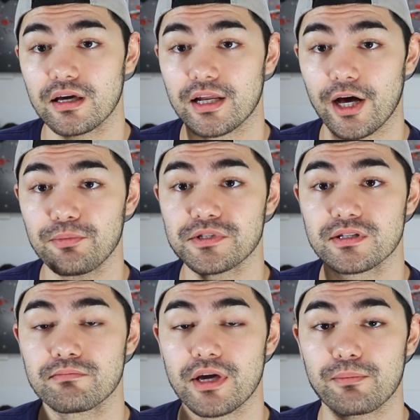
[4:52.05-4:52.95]
It
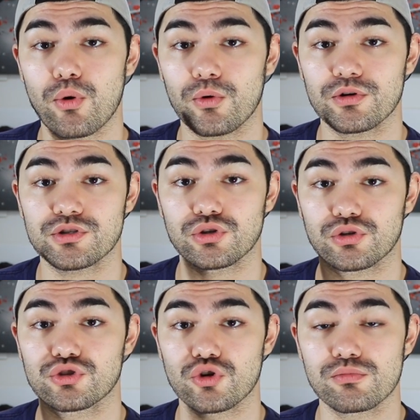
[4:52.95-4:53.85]
helps make pores
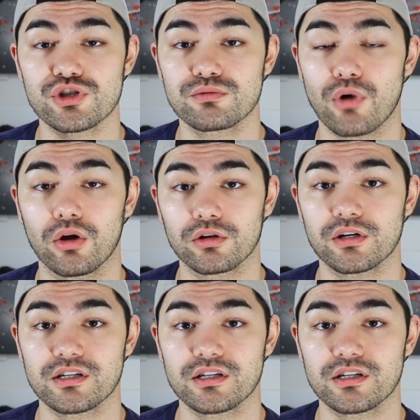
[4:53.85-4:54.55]
look so much smaller